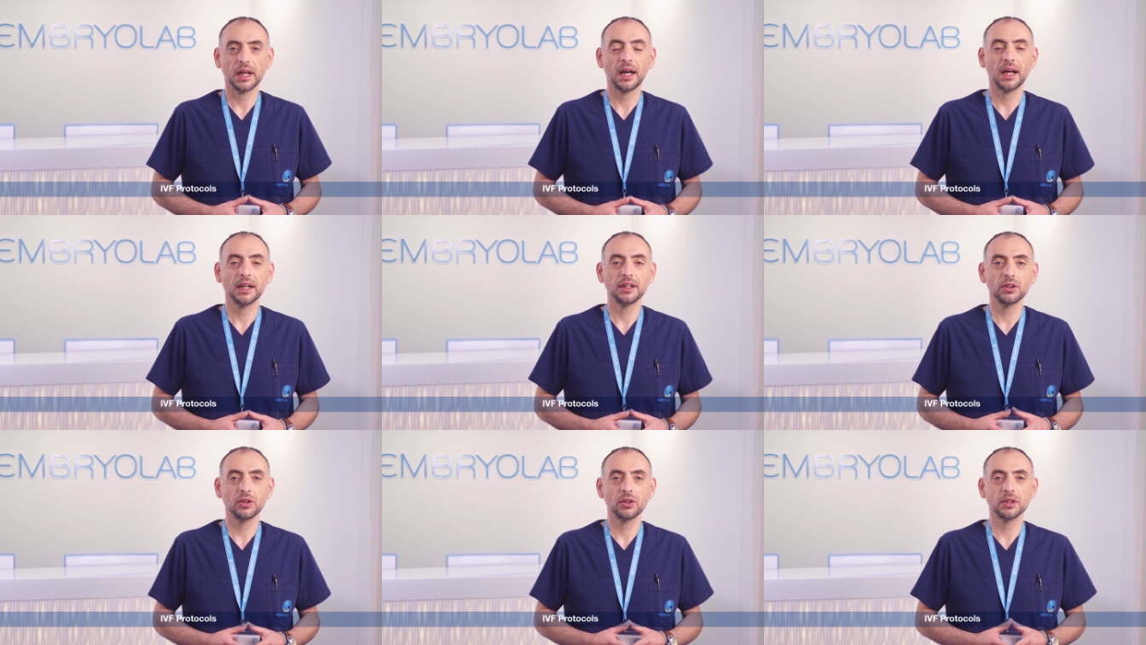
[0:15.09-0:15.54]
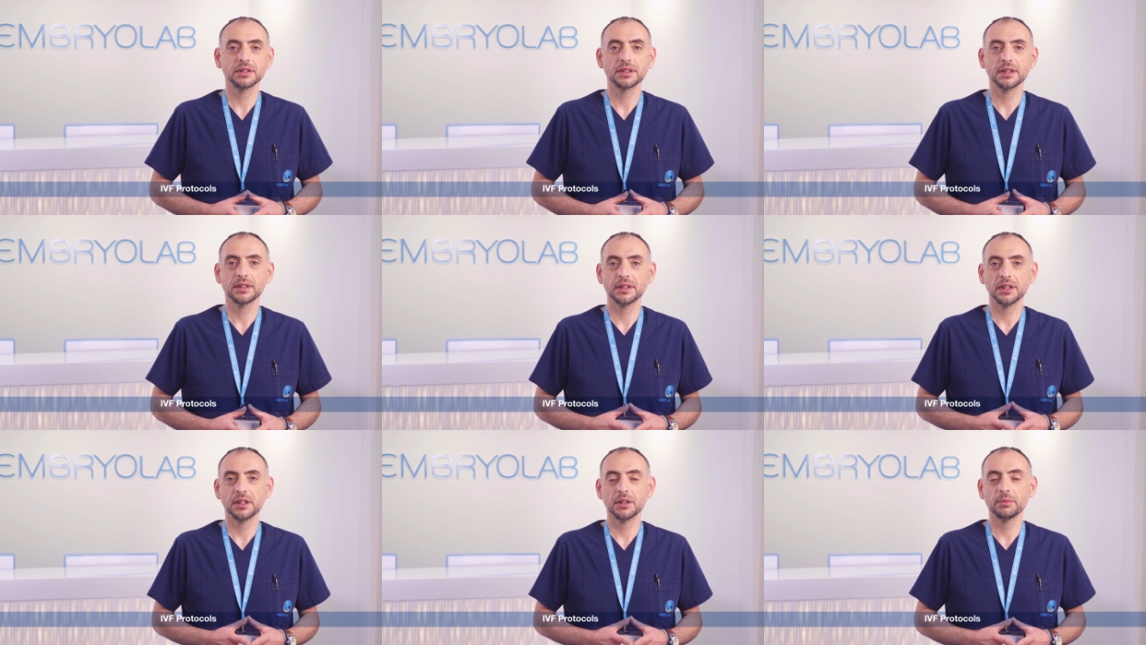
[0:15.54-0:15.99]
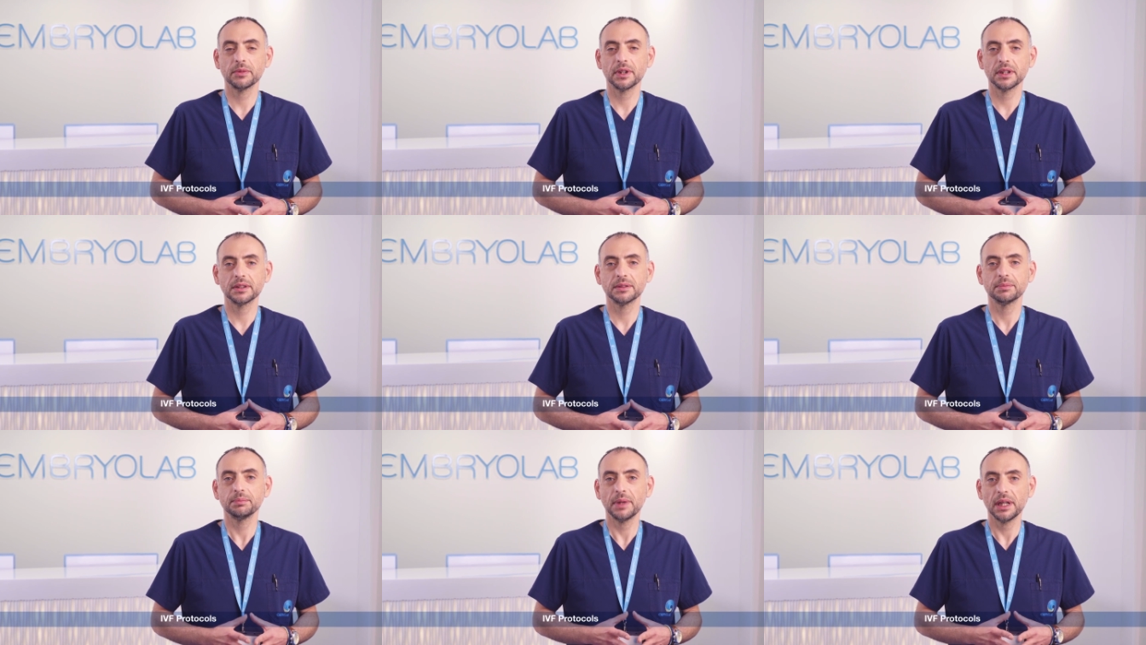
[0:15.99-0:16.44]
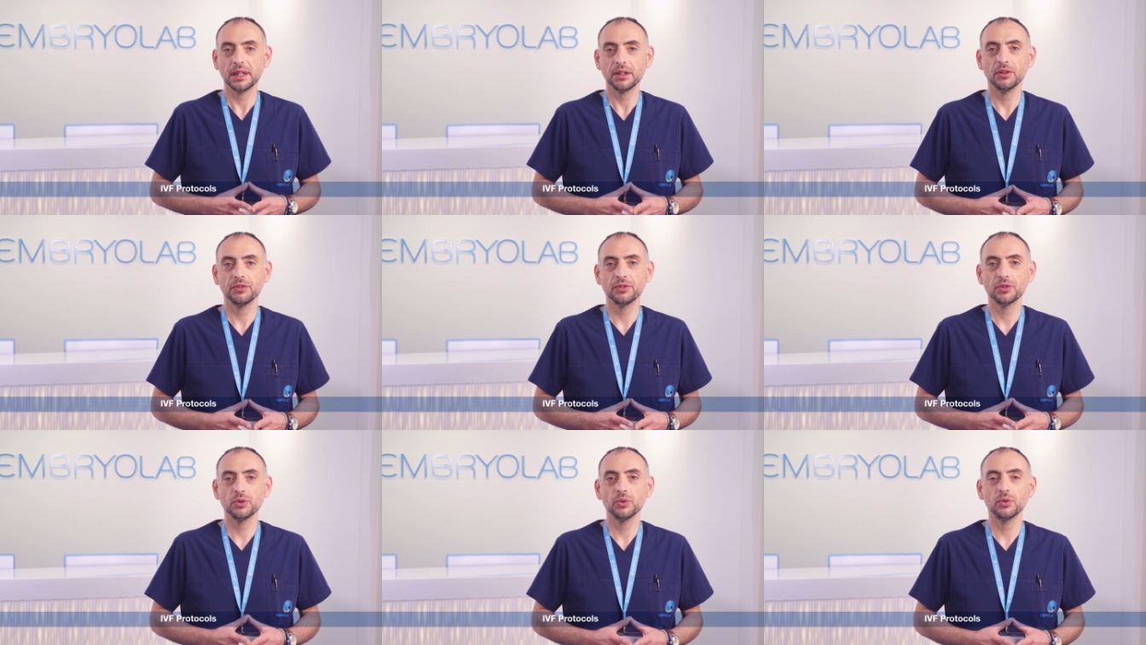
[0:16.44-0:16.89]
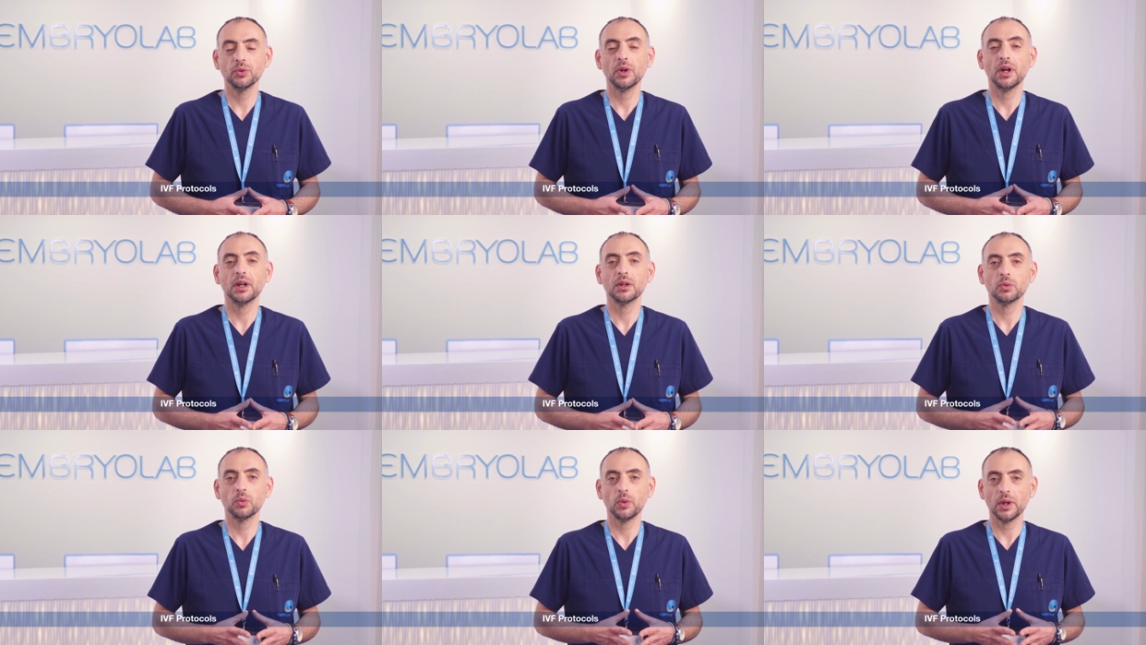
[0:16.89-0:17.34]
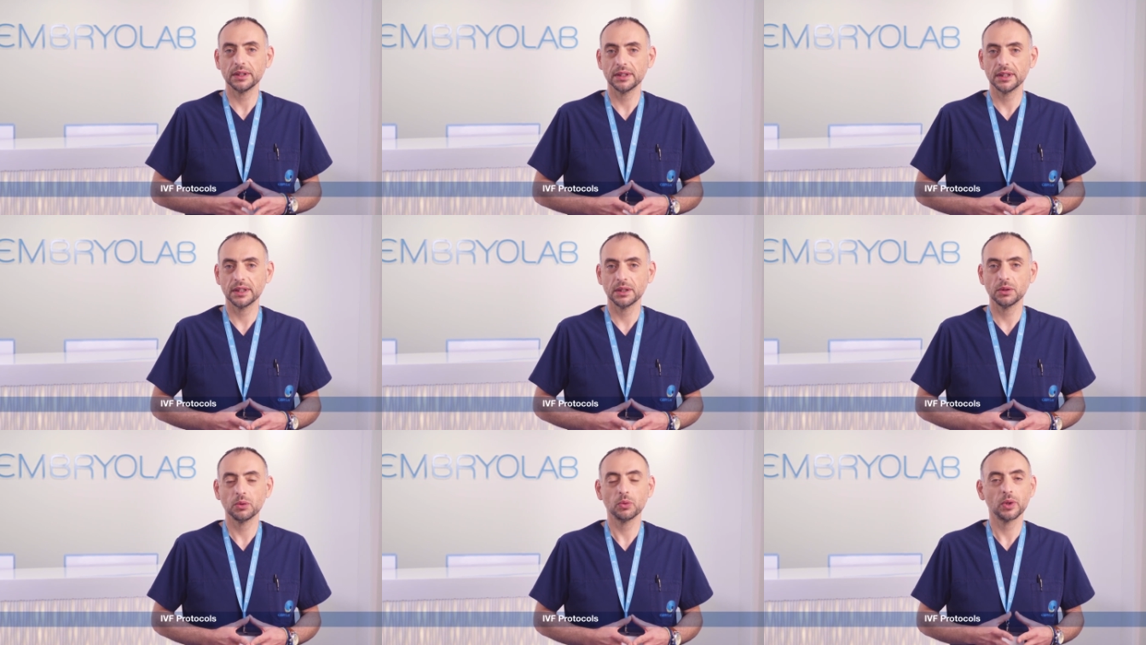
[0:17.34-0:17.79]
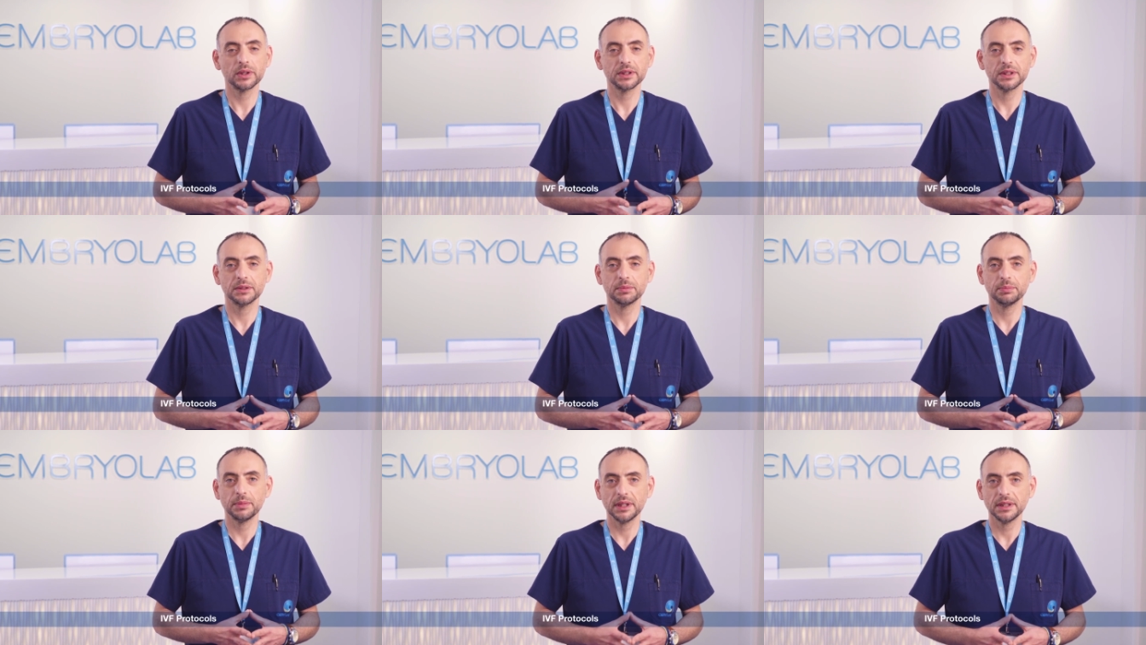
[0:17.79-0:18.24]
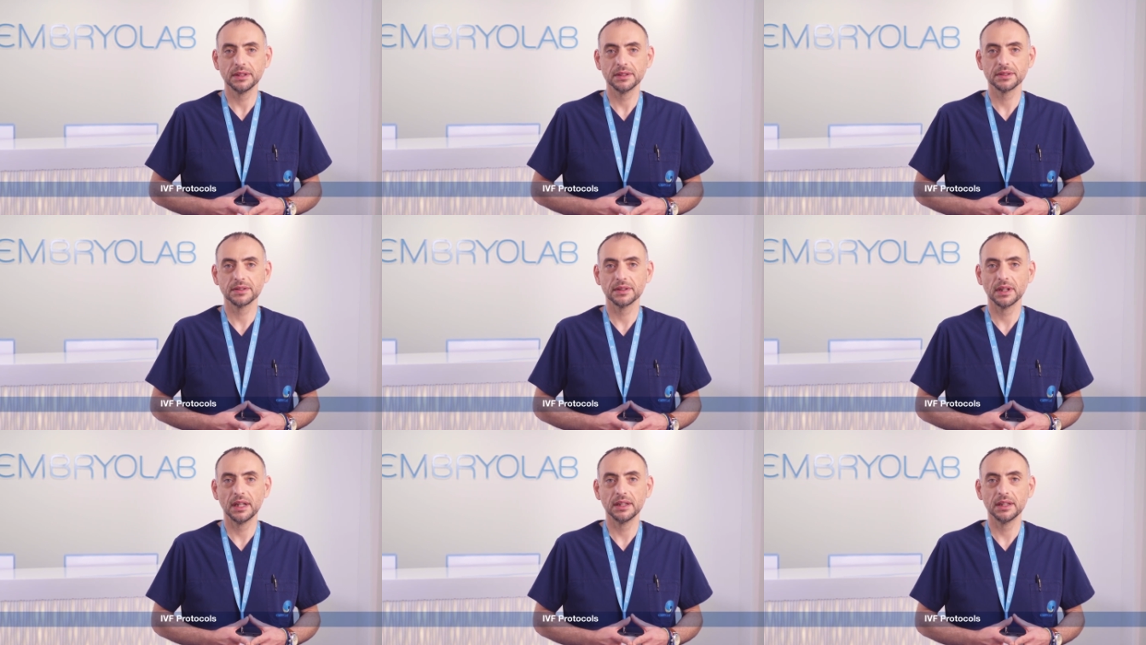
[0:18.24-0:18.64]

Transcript: I know it's a term that many of you are wondering what it means,